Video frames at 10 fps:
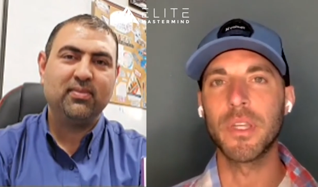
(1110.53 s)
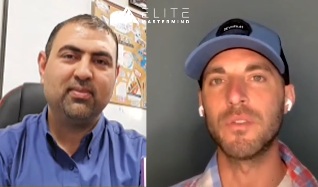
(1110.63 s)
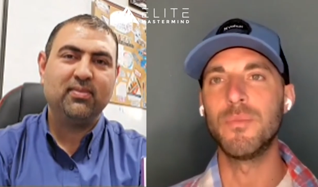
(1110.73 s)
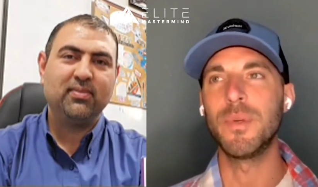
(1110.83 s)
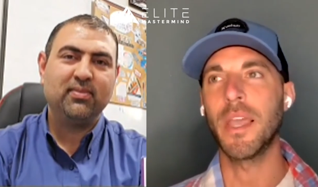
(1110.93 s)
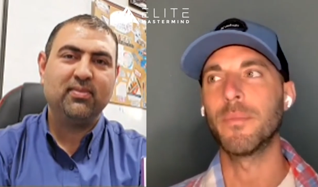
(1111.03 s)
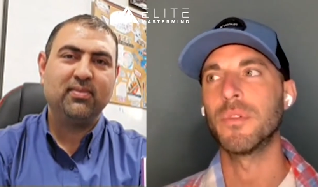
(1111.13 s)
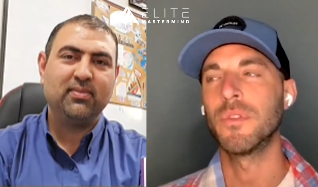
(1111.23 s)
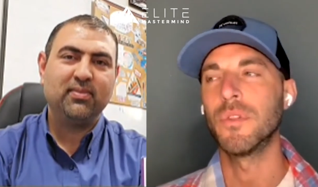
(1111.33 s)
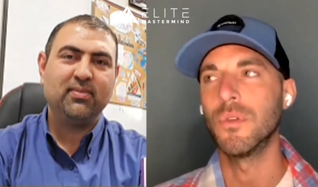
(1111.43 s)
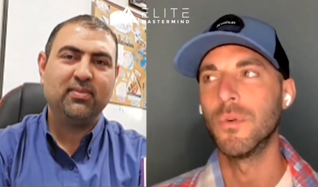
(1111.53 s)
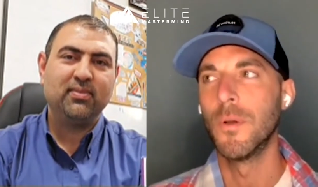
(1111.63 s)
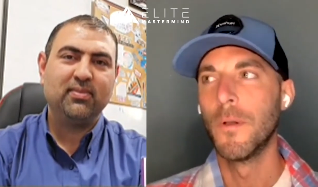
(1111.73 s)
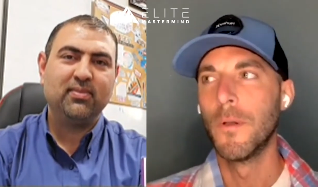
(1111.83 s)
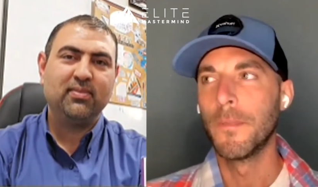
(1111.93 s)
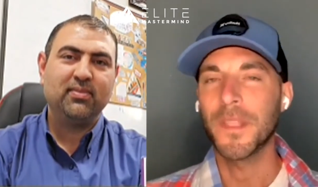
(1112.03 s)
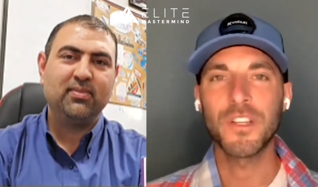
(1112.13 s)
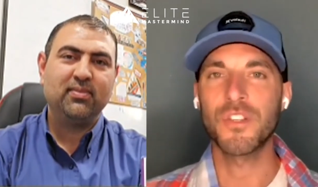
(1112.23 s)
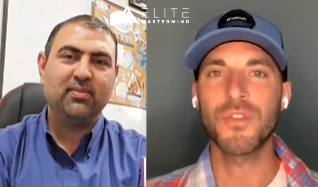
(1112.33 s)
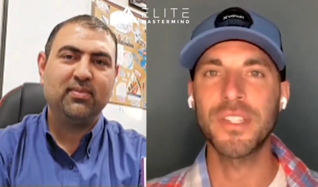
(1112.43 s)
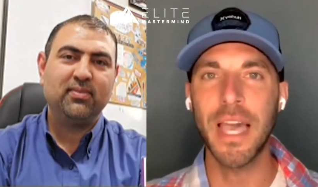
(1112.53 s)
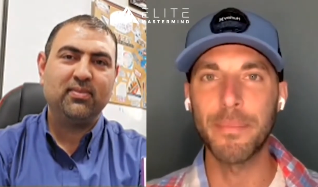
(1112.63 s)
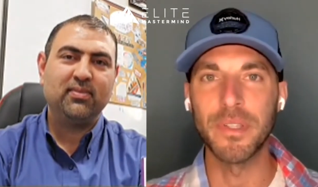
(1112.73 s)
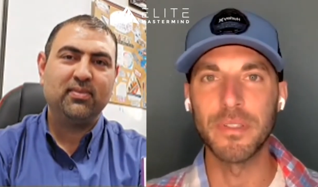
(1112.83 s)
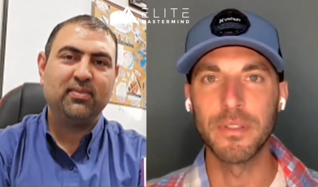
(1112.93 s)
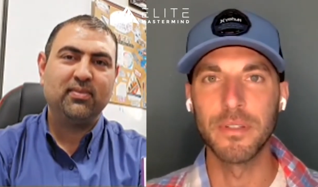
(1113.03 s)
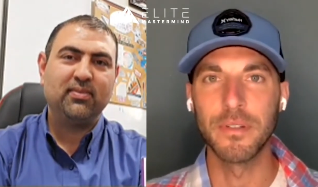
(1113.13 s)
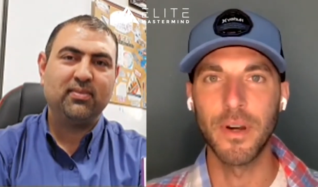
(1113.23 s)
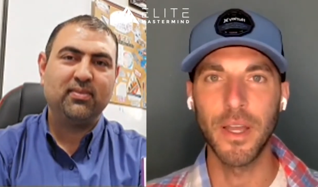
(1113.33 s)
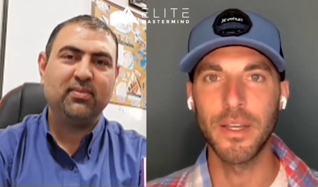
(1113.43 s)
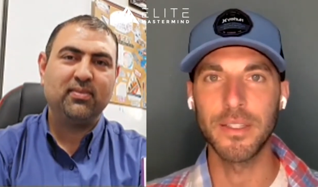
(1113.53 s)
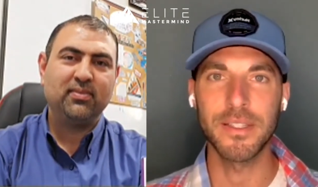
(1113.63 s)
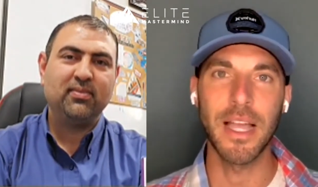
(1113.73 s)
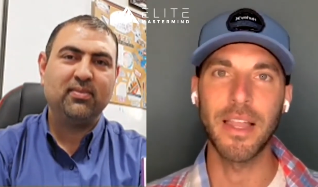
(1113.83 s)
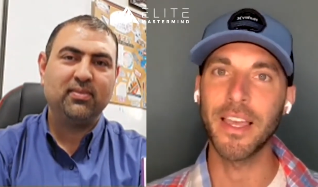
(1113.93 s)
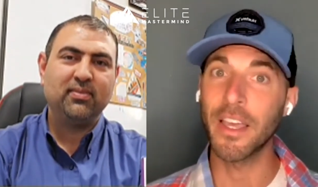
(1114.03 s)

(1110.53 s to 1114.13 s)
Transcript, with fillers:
Speaker 1: to be able to, because stress happens, right? It's not like uh,